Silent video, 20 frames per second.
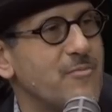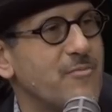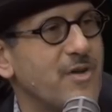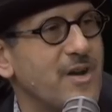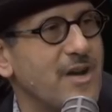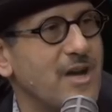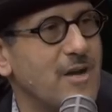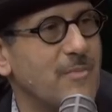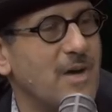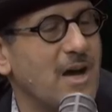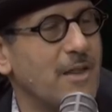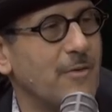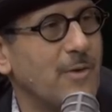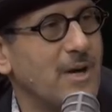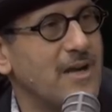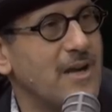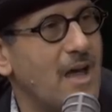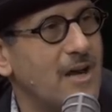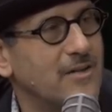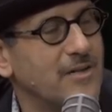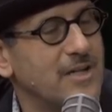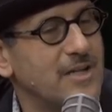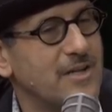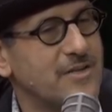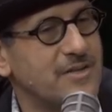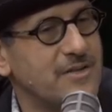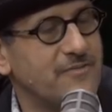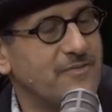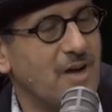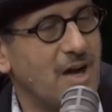Brin here, by the way. Not only does
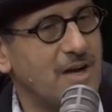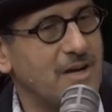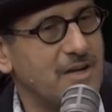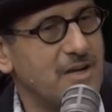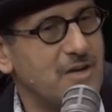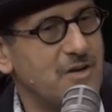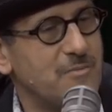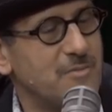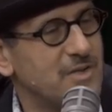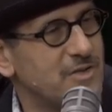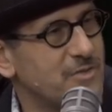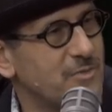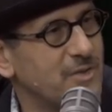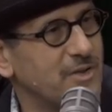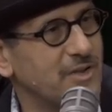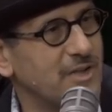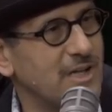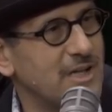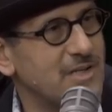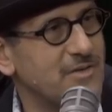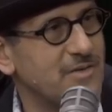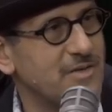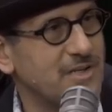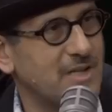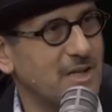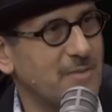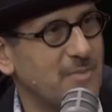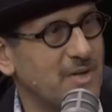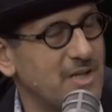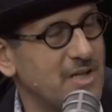he find humans really
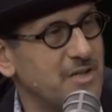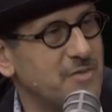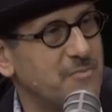interesting, but he's